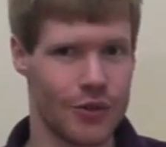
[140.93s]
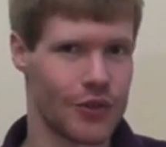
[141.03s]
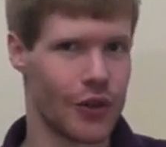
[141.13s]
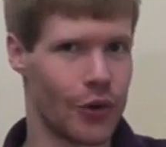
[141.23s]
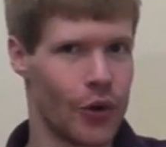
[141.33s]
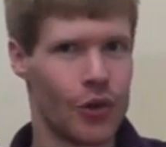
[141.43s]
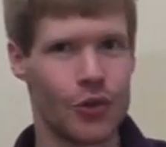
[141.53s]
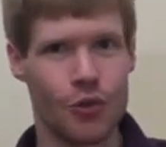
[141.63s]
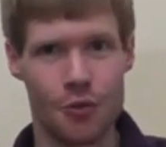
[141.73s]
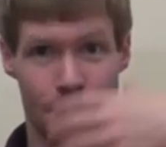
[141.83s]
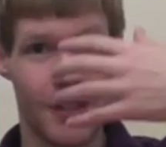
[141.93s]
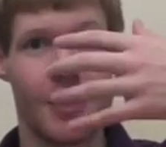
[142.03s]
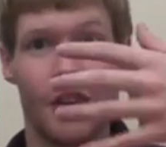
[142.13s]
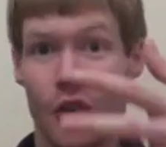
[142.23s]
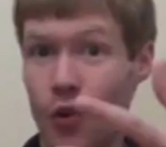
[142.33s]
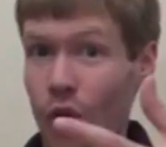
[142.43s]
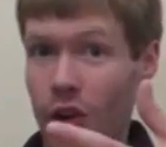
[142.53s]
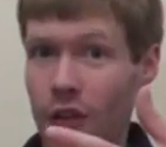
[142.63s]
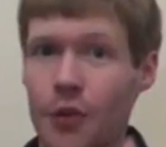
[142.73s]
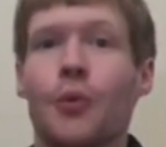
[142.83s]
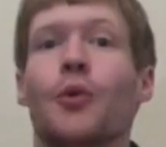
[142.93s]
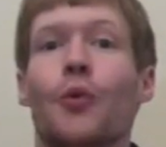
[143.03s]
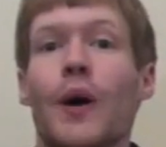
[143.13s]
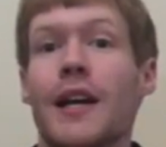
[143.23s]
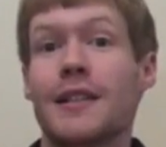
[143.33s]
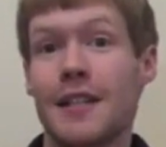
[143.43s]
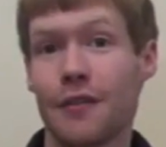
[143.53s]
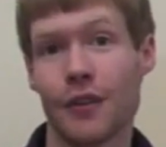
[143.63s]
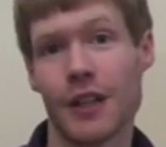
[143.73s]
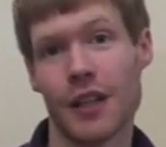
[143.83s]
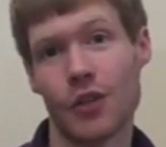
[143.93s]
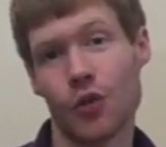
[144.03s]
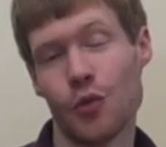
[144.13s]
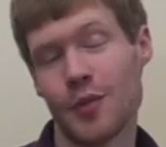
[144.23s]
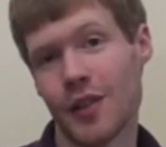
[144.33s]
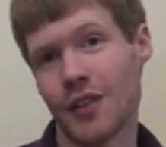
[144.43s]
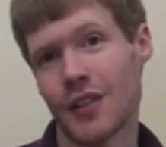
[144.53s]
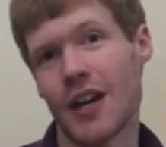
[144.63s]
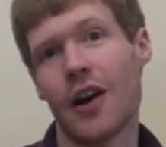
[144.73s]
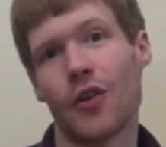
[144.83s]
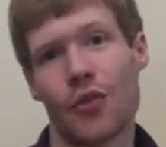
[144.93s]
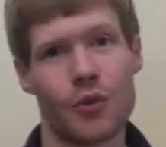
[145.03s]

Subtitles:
So groups in the north were way different than groups in the south,